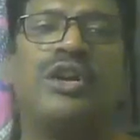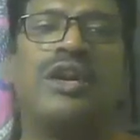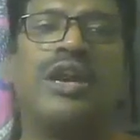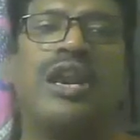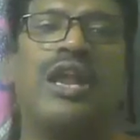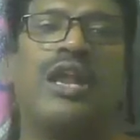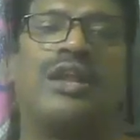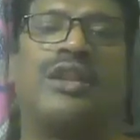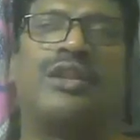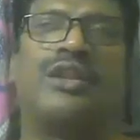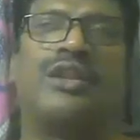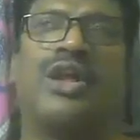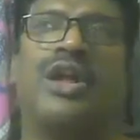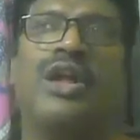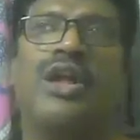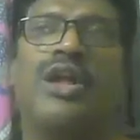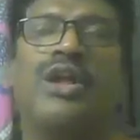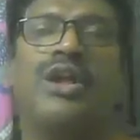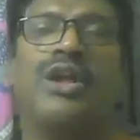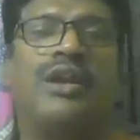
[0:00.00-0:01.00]
uh, uh
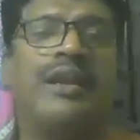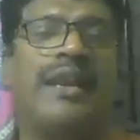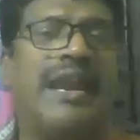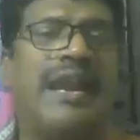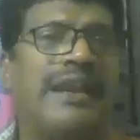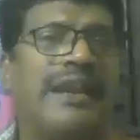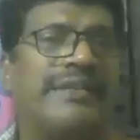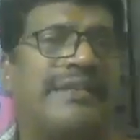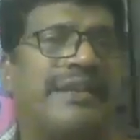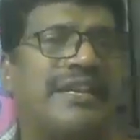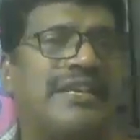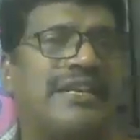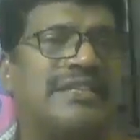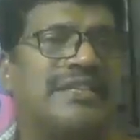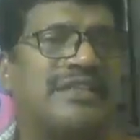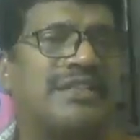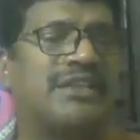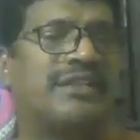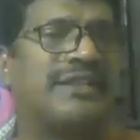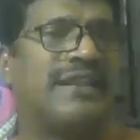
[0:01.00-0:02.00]
let
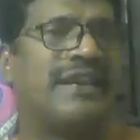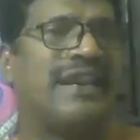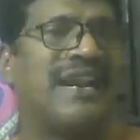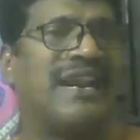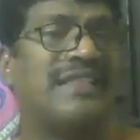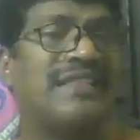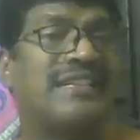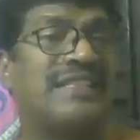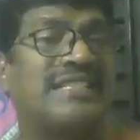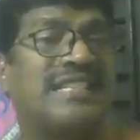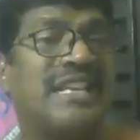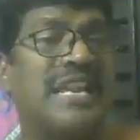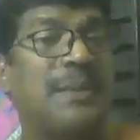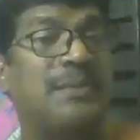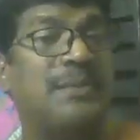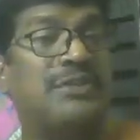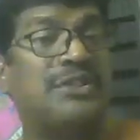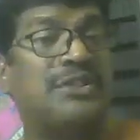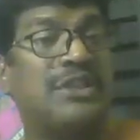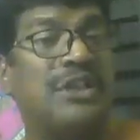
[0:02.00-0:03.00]
this let this
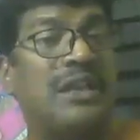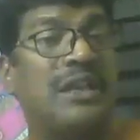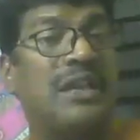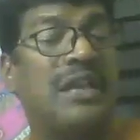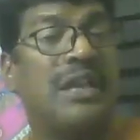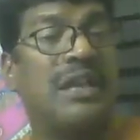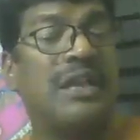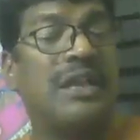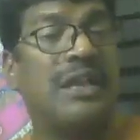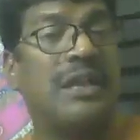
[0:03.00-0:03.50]
epistle